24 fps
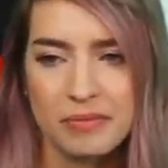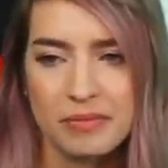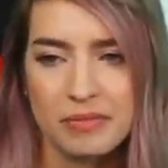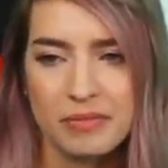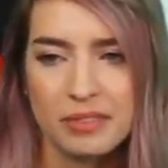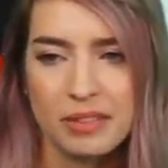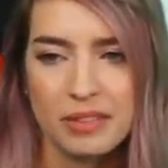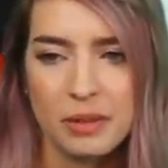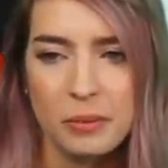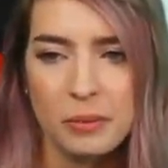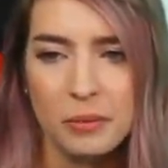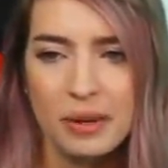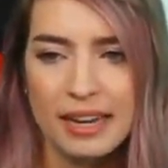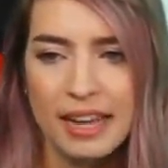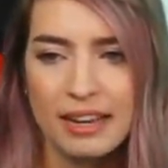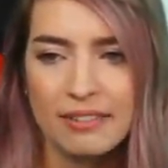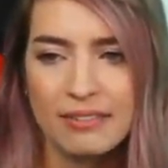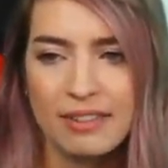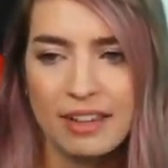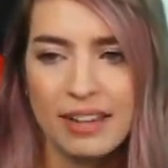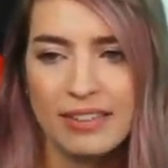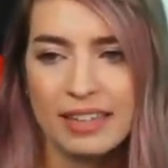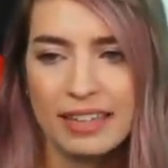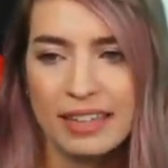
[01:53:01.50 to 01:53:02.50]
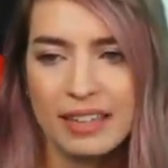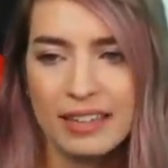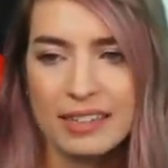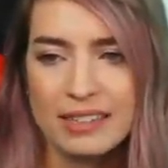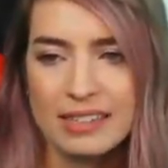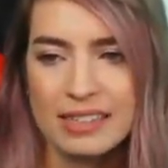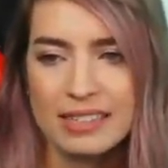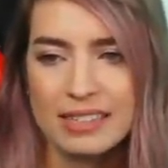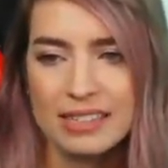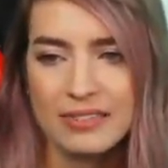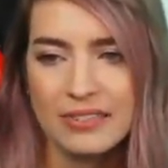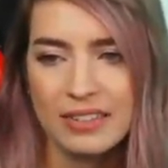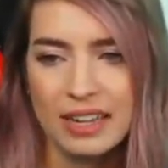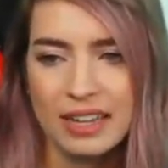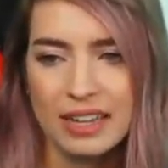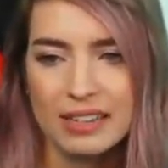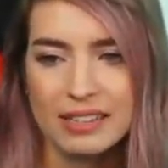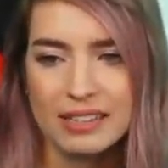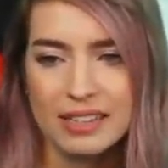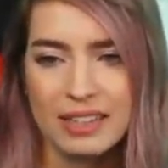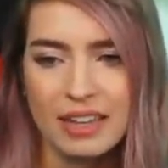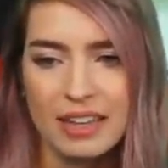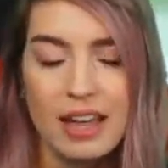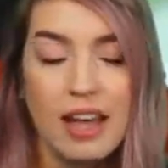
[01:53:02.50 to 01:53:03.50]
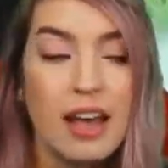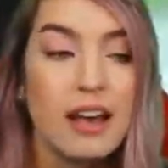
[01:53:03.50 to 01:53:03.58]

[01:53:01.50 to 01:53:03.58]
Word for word: One Nat 5 that heals, and it's Vanessa.